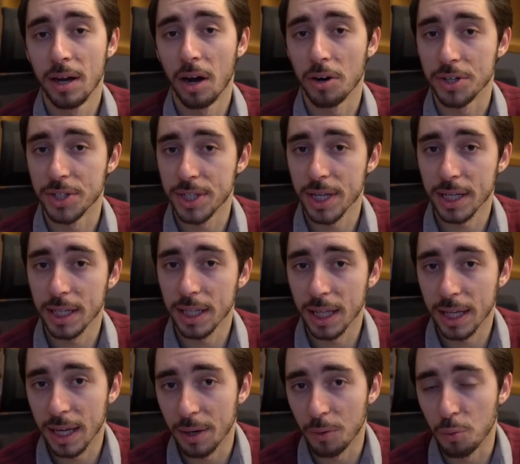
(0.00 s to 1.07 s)
are
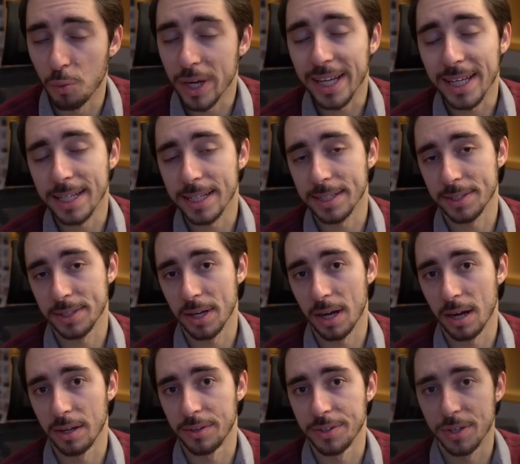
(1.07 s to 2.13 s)
signaling weakening
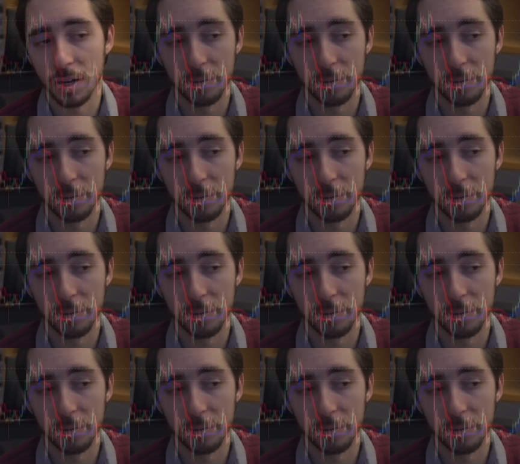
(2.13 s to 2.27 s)
signs of